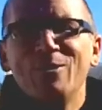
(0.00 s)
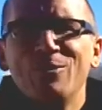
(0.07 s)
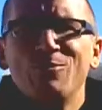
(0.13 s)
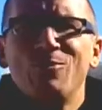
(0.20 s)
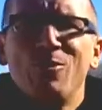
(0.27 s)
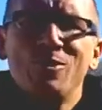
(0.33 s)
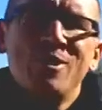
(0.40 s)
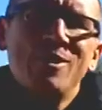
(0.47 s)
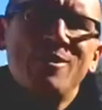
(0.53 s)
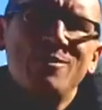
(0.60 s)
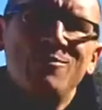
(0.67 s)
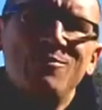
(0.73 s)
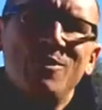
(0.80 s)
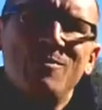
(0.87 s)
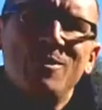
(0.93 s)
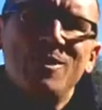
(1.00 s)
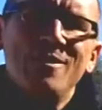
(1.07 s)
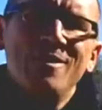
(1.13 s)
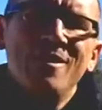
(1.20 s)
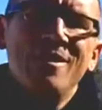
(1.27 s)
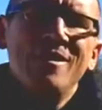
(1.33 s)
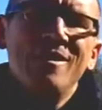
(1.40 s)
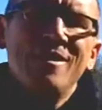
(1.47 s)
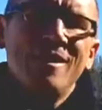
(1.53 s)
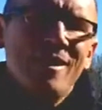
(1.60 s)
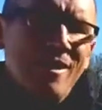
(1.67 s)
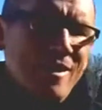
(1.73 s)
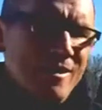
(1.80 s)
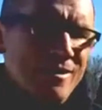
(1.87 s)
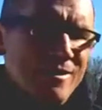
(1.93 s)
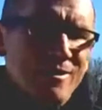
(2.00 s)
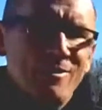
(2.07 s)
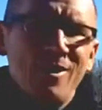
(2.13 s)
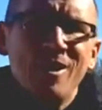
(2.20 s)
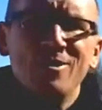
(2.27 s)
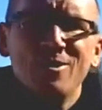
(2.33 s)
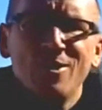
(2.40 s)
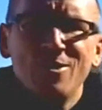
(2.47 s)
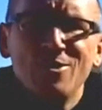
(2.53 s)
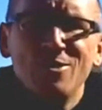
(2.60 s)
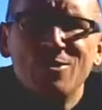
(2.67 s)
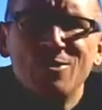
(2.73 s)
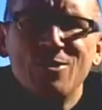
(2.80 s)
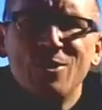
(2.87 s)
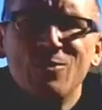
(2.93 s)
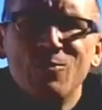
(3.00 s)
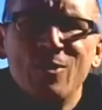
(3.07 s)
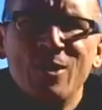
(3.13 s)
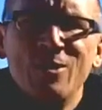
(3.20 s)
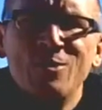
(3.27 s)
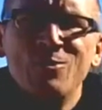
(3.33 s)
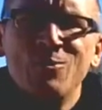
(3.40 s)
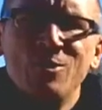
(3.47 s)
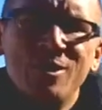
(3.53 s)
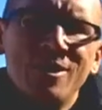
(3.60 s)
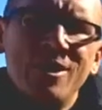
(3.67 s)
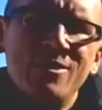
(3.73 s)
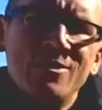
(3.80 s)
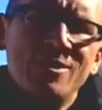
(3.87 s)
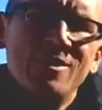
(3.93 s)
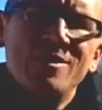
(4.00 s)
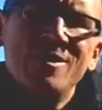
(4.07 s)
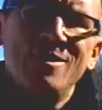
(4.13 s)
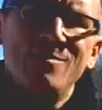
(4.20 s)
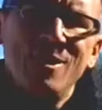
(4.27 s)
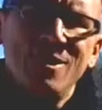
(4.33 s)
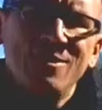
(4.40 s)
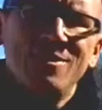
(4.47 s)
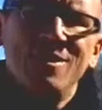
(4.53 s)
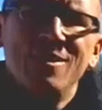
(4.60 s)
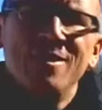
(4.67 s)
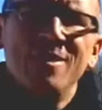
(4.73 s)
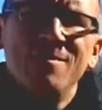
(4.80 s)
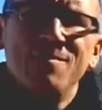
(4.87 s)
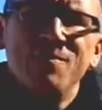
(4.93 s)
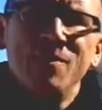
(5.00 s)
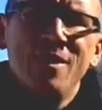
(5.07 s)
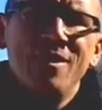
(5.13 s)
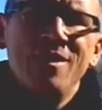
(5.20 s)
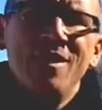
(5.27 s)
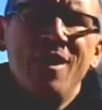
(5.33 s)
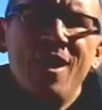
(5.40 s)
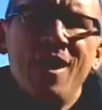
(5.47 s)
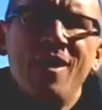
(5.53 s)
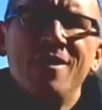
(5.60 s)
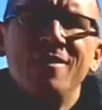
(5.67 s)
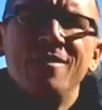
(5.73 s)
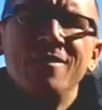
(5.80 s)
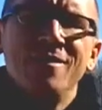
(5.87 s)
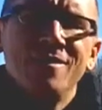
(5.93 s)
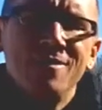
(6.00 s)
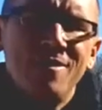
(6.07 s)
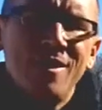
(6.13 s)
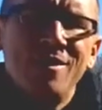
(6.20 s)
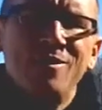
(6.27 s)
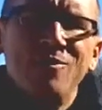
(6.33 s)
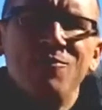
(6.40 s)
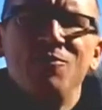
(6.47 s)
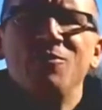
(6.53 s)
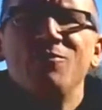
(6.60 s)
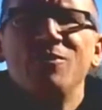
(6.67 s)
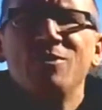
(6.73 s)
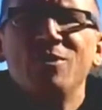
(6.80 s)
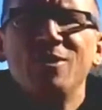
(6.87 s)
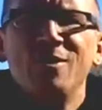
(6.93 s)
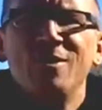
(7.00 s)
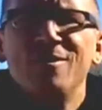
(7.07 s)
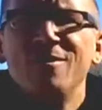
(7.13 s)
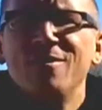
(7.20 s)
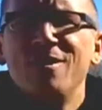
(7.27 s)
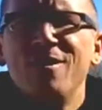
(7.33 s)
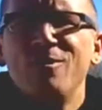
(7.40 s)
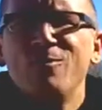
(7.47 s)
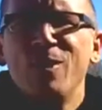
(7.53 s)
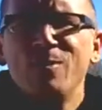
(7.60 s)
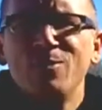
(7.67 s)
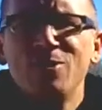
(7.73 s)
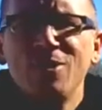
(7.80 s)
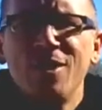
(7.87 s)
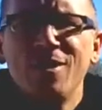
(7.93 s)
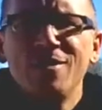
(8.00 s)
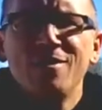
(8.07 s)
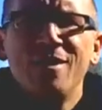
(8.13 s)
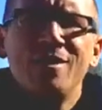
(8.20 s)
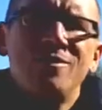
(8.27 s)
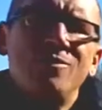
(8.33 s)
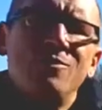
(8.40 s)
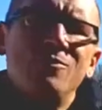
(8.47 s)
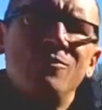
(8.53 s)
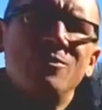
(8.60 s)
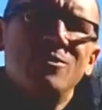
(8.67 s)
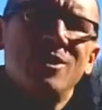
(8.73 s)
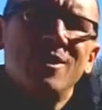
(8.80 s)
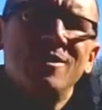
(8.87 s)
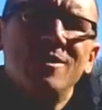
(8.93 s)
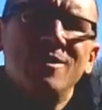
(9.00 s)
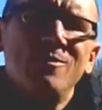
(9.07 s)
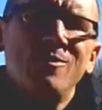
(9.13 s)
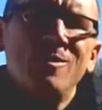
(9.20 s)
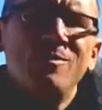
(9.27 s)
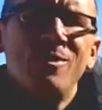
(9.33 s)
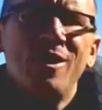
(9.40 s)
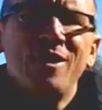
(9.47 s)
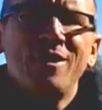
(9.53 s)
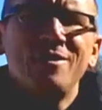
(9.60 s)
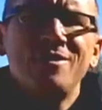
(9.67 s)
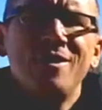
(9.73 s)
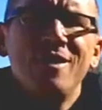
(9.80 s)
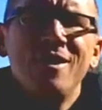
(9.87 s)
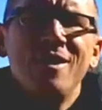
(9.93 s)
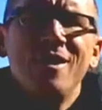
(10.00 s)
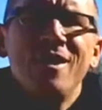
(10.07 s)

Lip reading: I'll look forward to hearing from you. Congratulations to the winners. We'll get out an email to them. And thank you for visiting our website. Thank you for checking into our products.